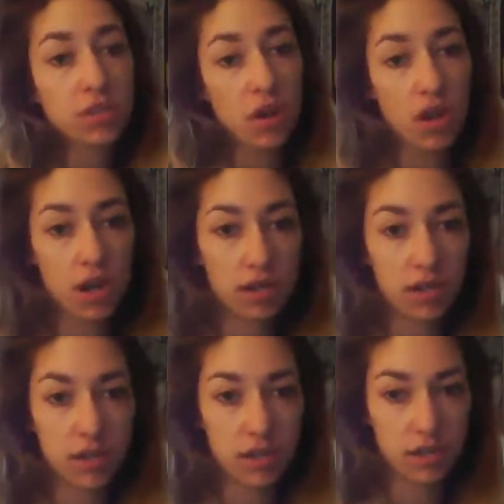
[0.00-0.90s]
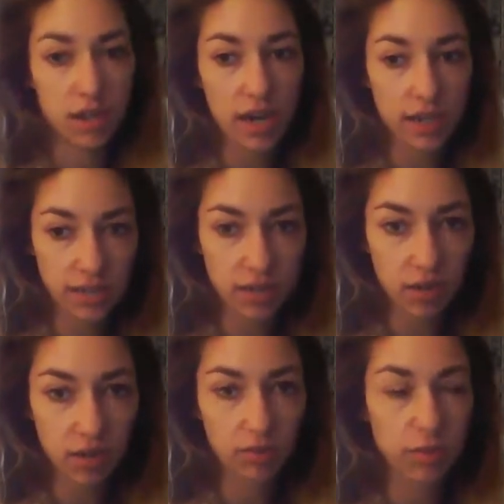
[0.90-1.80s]
gone and I
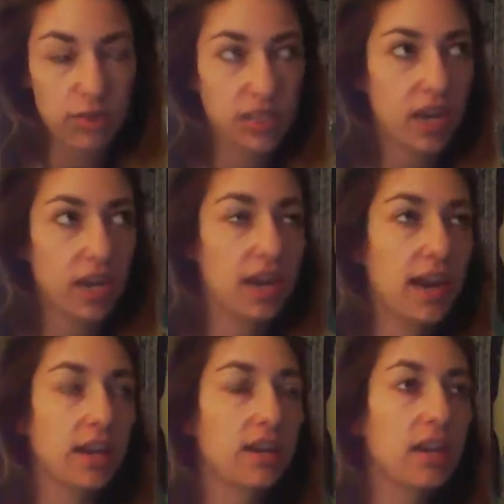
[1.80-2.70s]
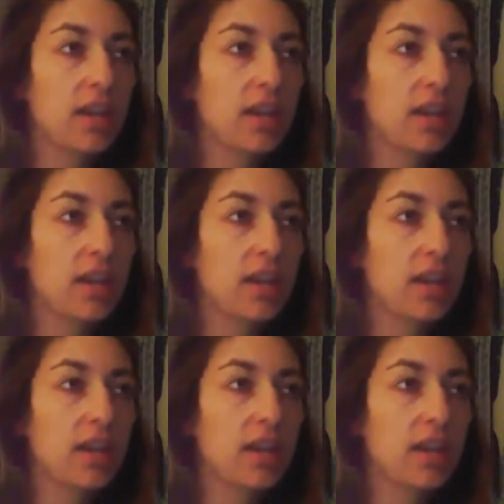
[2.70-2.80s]
still wasn't getting hired.